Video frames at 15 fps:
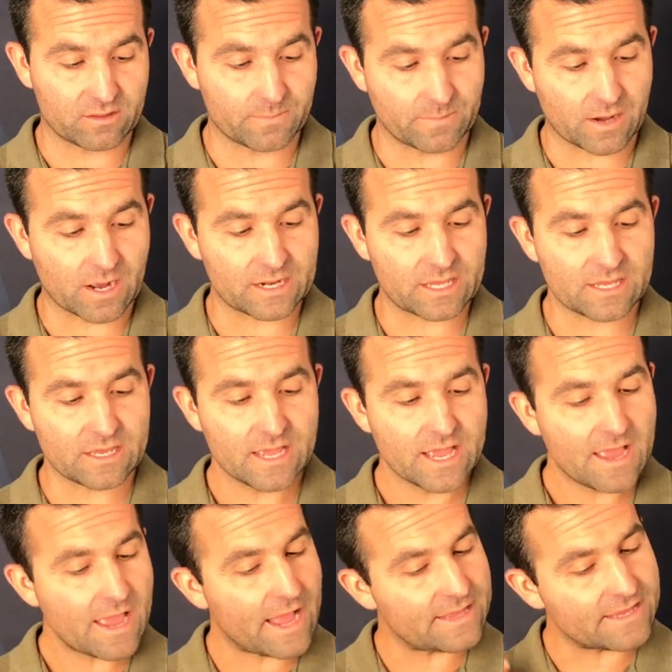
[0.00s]
of the body,
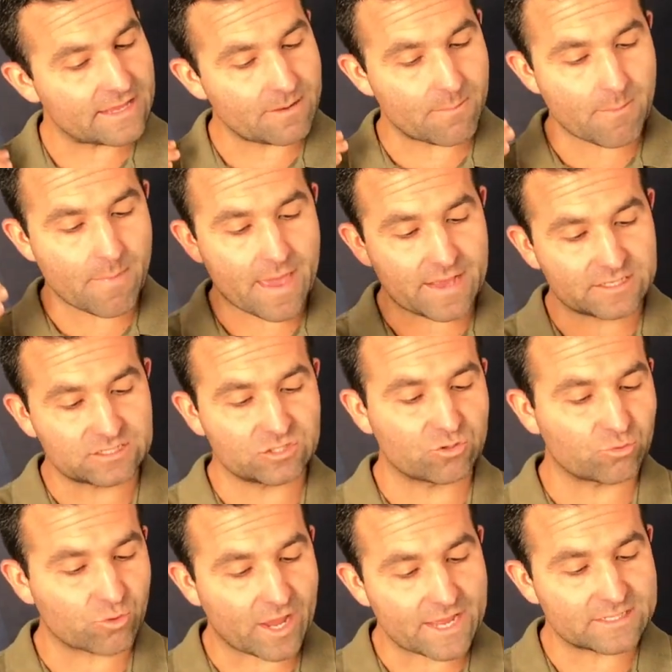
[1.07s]
and yet it makes
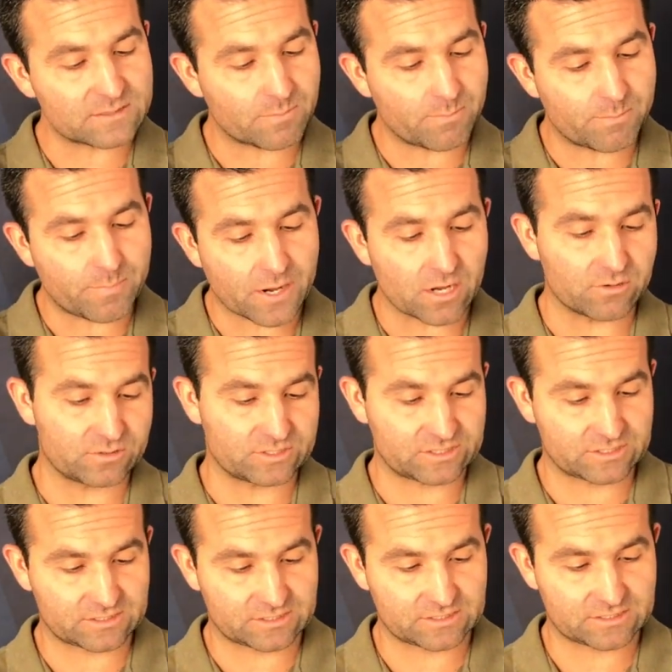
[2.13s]
great
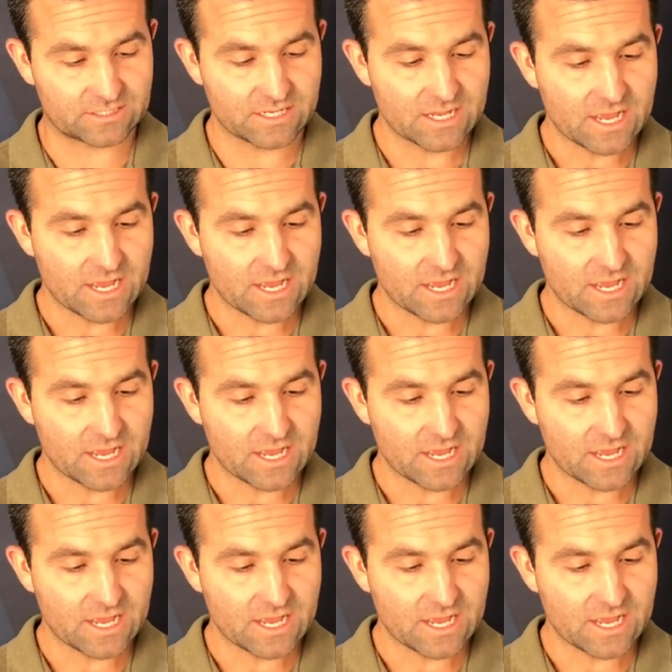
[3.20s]
boasts.